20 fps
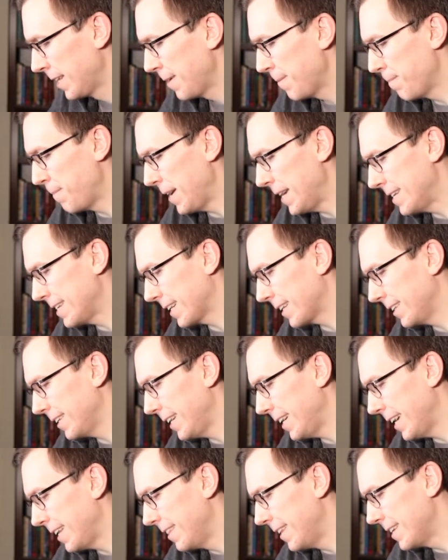Basically,
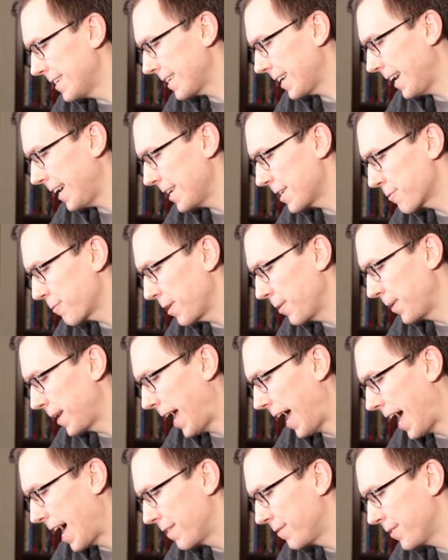in this case, we would
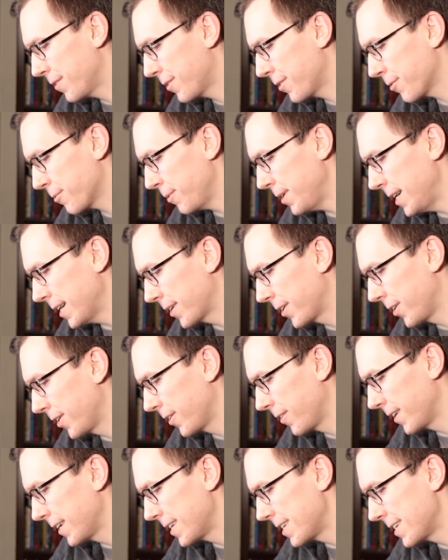have 3
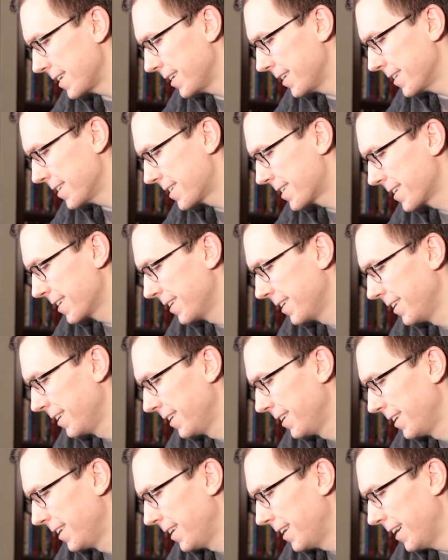occurrences
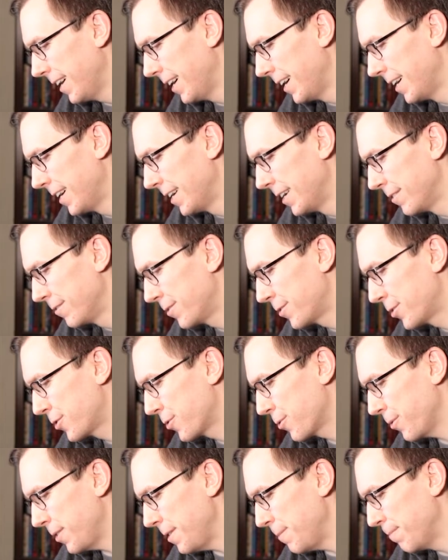of
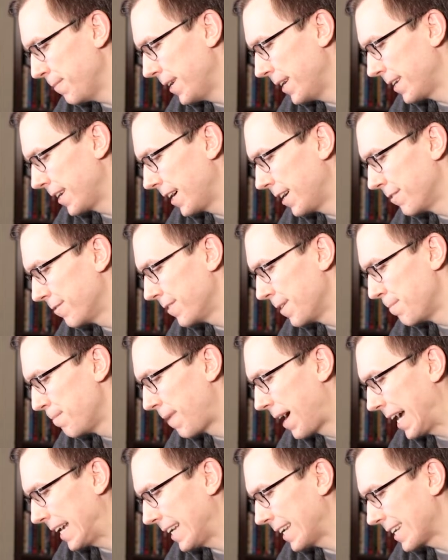treatment of the
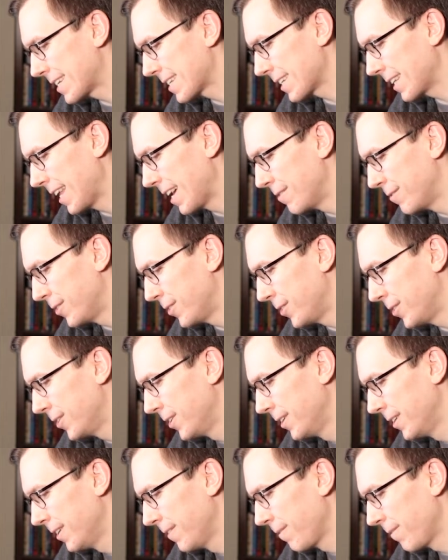minus level
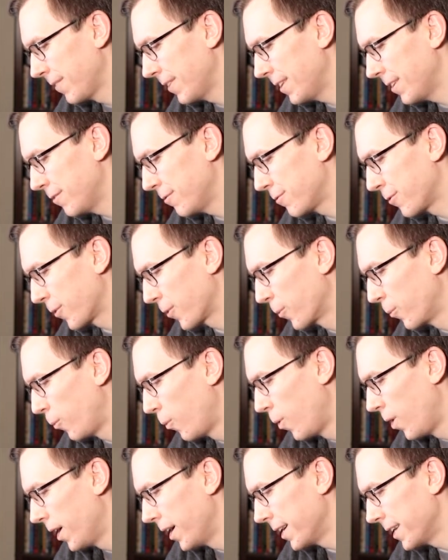for
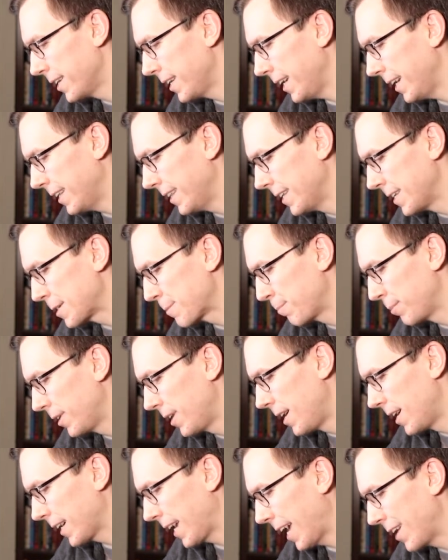1 in this
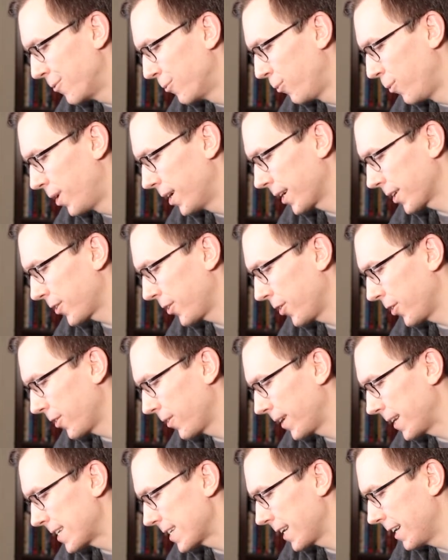block and 1
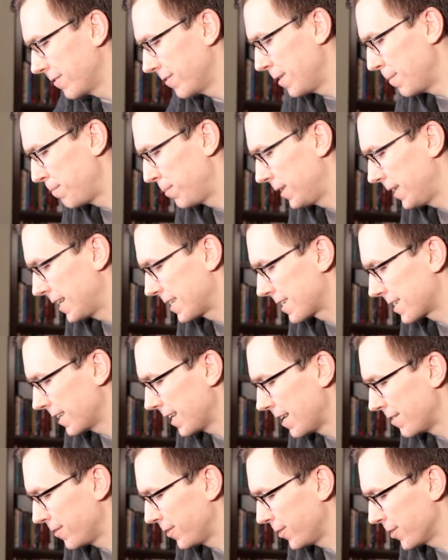occurrence of the plus
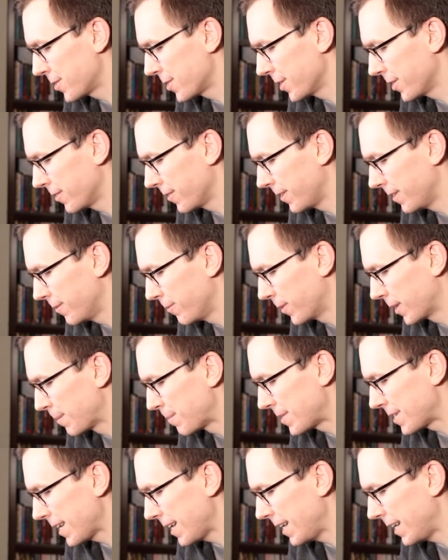level. So what I'm
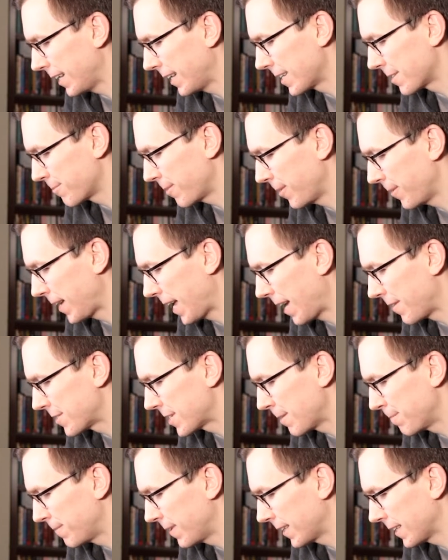saying is we would have
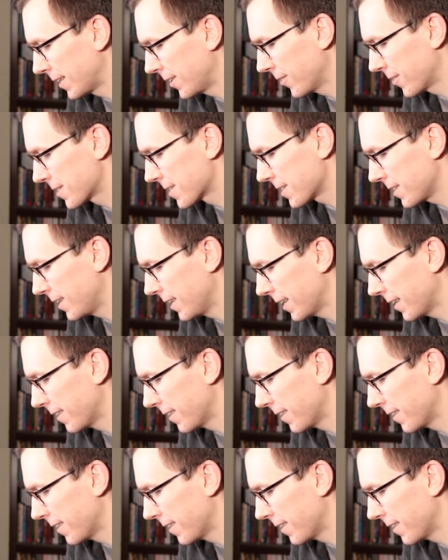something that looks like